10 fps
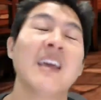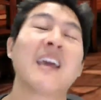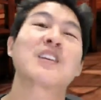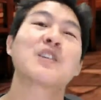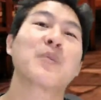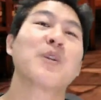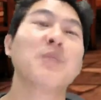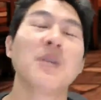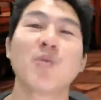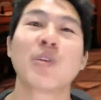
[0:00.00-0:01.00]

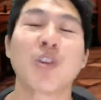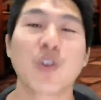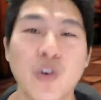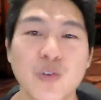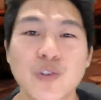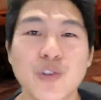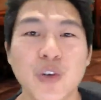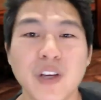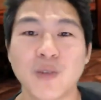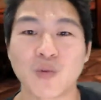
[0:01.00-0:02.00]
Experiment with your own
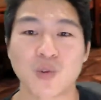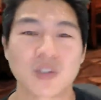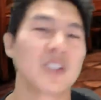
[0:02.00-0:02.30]
trading rules.